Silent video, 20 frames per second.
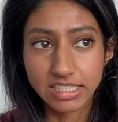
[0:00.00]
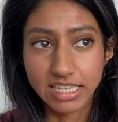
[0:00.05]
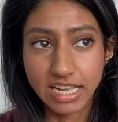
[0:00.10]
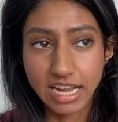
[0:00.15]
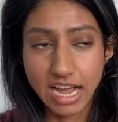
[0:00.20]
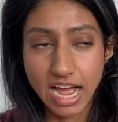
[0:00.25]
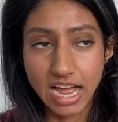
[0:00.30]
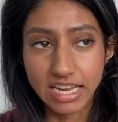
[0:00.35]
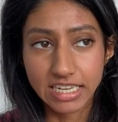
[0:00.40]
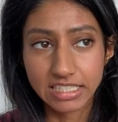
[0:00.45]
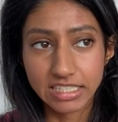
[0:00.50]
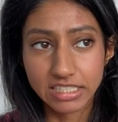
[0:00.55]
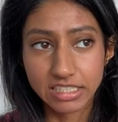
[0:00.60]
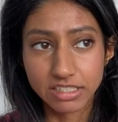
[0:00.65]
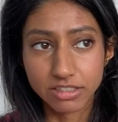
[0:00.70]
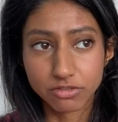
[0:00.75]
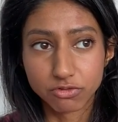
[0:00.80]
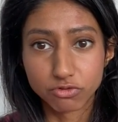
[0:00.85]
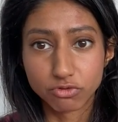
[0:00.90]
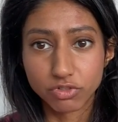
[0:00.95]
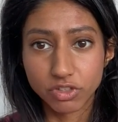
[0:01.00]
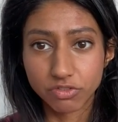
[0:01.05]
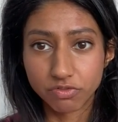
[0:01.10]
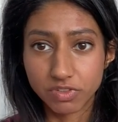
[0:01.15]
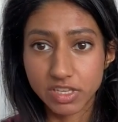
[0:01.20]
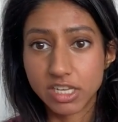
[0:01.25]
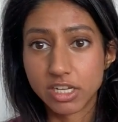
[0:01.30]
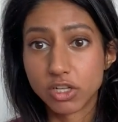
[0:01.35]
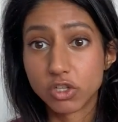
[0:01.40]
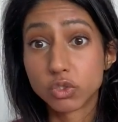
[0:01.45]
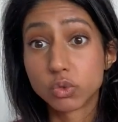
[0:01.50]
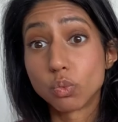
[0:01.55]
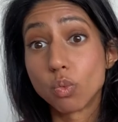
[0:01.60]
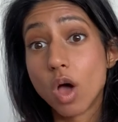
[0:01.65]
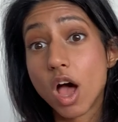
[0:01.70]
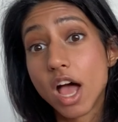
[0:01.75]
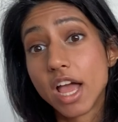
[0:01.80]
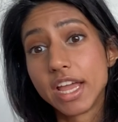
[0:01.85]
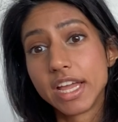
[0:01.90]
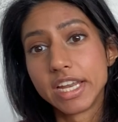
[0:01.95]
that kind of reveals
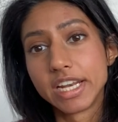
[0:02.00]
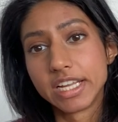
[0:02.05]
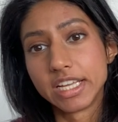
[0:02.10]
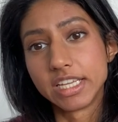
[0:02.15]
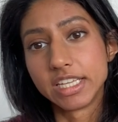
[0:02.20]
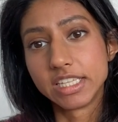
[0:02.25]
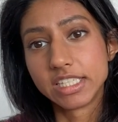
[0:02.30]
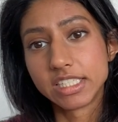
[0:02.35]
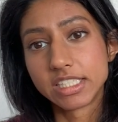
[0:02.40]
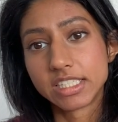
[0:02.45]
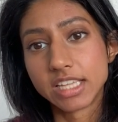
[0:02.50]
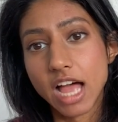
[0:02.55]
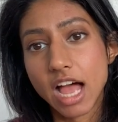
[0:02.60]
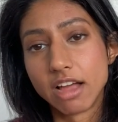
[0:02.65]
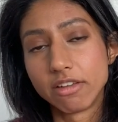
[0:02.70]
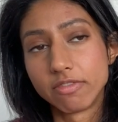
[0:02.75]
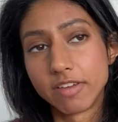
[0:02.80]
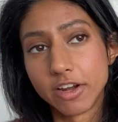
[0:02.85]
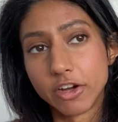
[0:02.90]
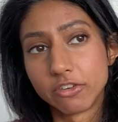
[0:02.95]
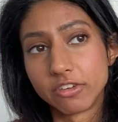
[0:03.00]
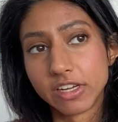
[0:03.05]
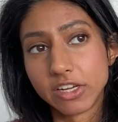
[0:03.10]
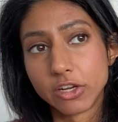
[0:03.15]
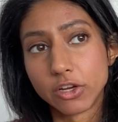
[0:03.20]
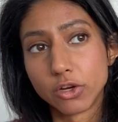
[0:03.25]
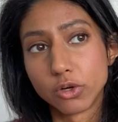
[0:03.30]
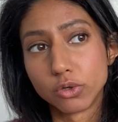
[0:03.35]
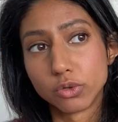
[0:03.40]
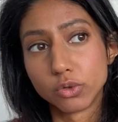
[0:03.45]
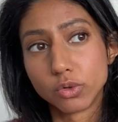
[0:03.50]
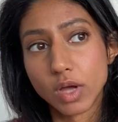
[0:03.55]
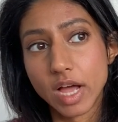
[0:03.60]
why it is that Federico